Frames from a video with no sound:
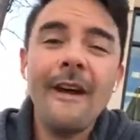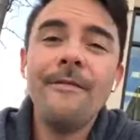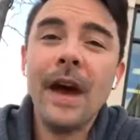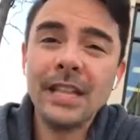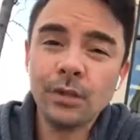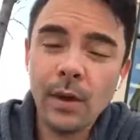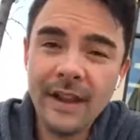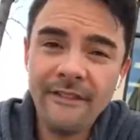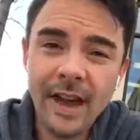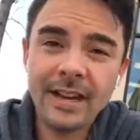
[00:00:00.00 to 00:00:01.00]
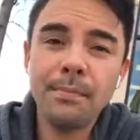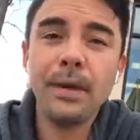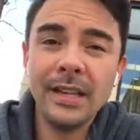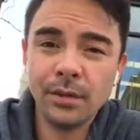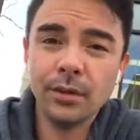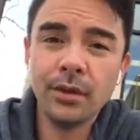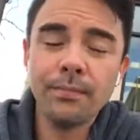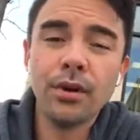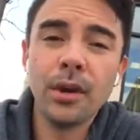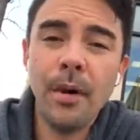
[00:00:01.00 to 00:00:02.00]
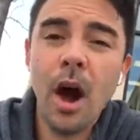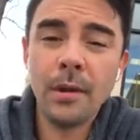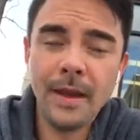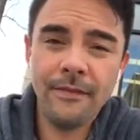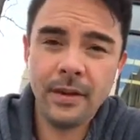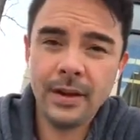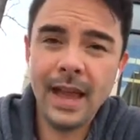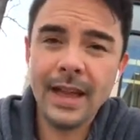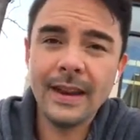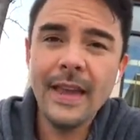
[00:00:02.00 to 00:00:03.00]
That's where I find a placeholder and put them on my front line.